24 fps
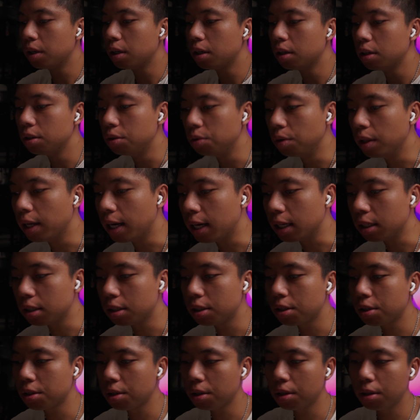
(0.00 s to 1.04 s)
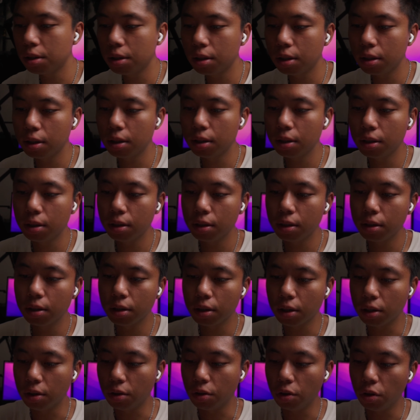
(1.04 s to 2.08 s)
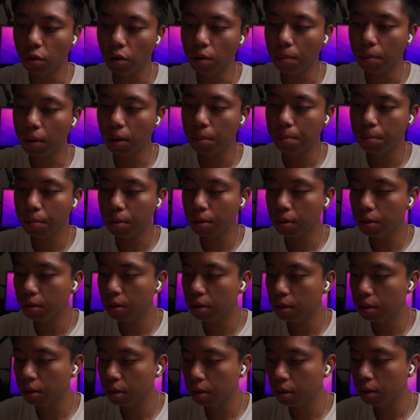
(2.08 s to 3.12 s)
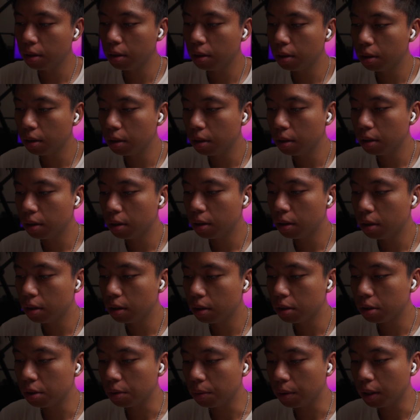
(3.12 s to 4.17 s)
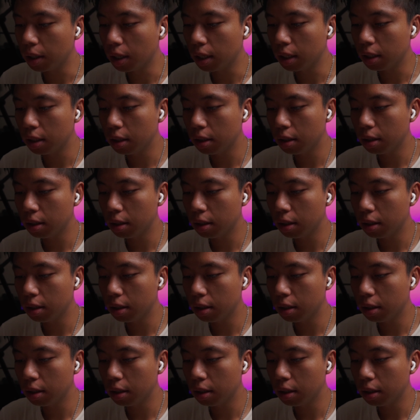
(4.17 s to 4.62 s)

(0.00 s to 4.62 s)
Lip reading: gonna do that. Gonna load them up. So we got,